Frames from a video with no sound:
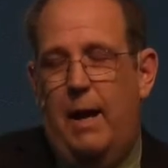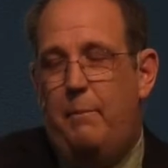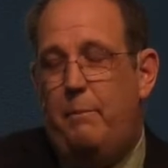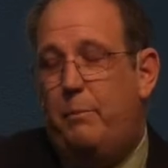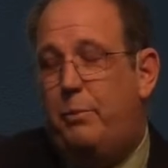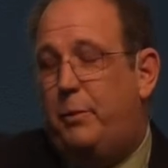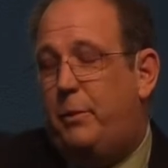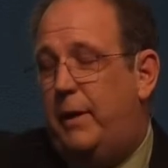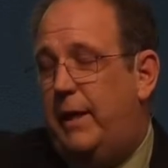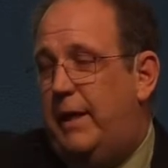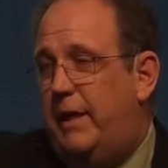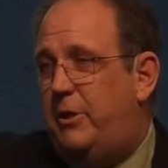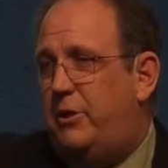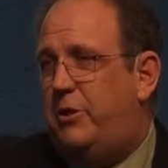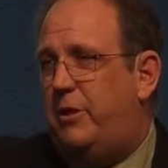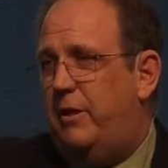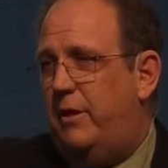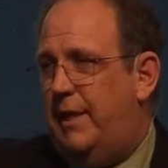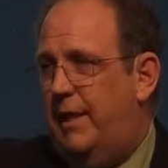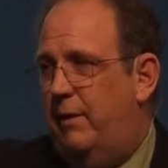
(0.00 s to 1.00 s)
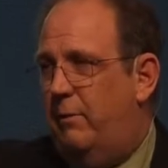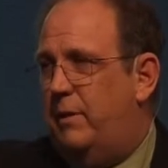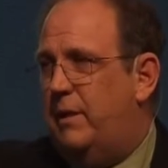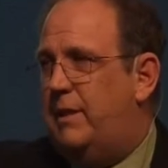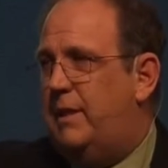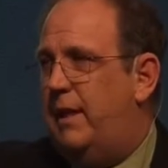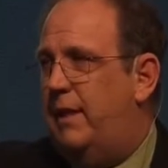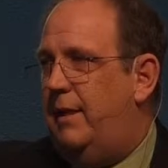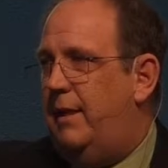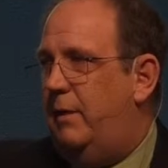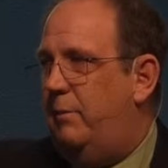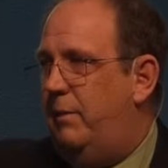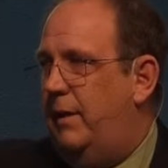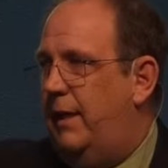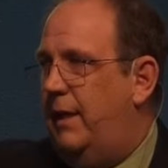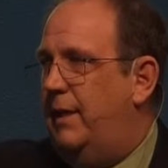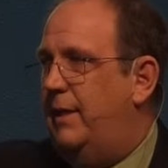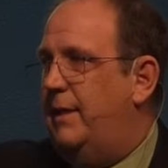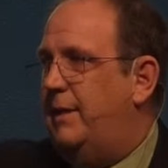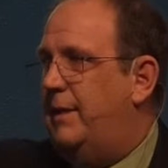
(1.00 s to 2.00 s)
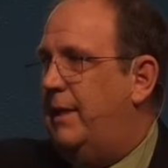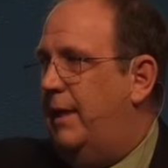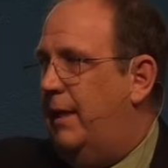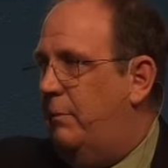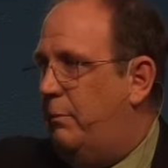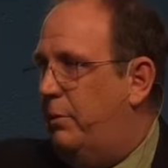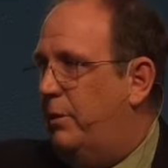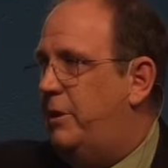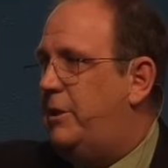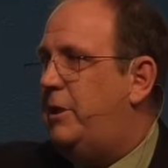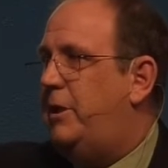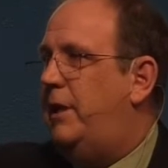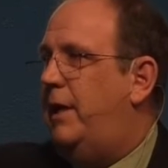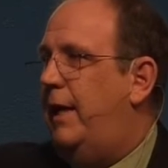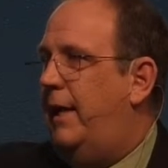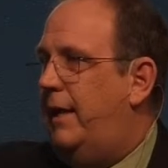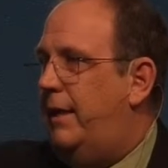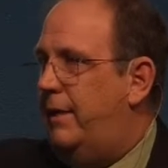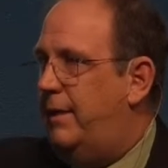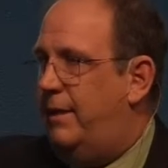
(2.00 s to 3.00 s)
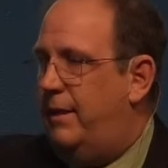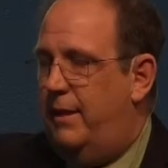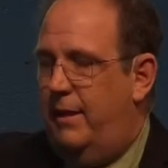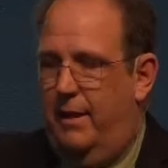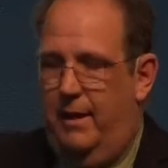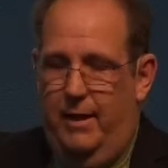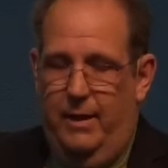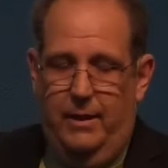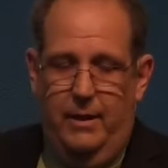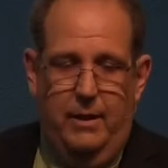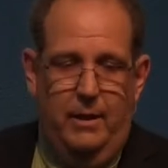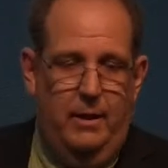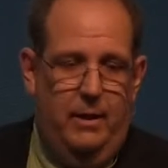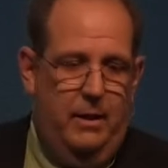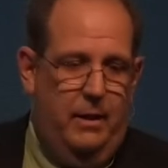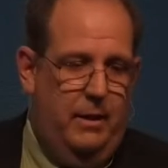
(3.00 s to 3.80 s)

I'm pretty sure they were telling me that they appreciated that,